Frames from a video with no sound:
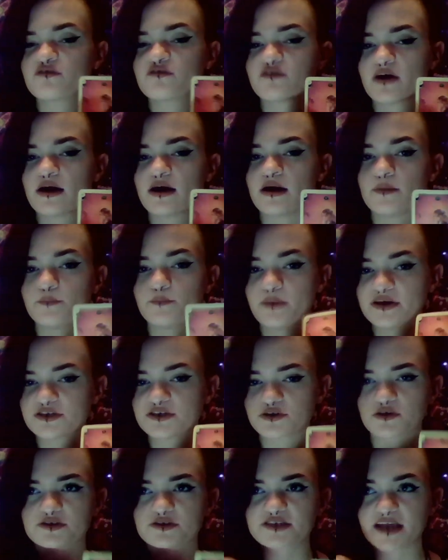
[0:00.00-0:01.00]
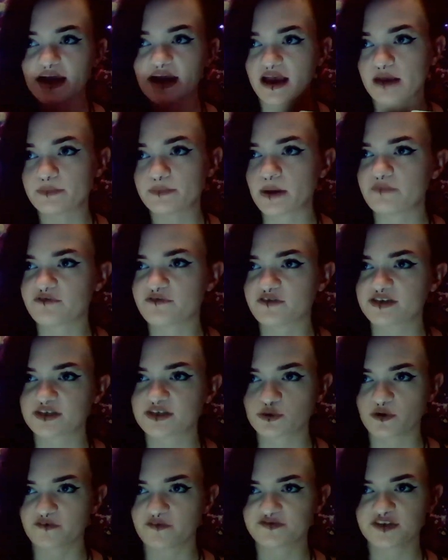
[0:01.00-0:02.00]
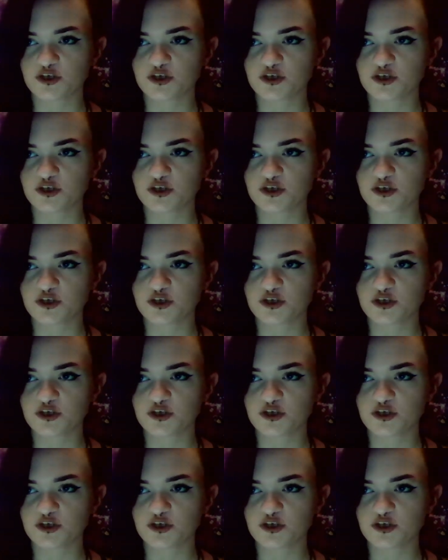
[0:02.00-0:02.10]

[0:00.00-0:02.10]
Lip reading: of pentacles can come up for this sort of